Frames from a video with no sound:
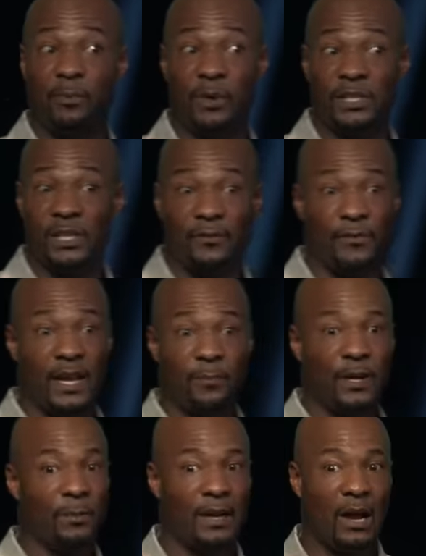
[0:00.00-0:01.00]
preaching to fake
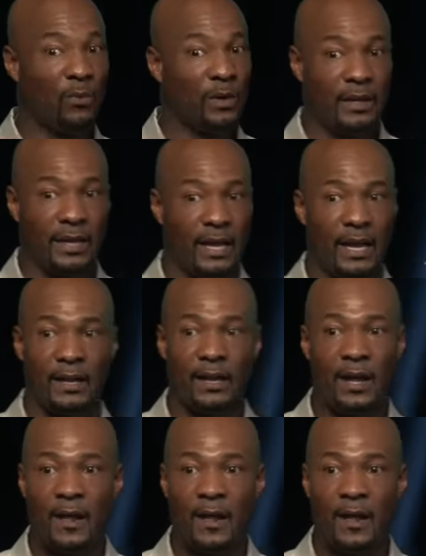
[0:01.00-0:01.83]
people. I really can't.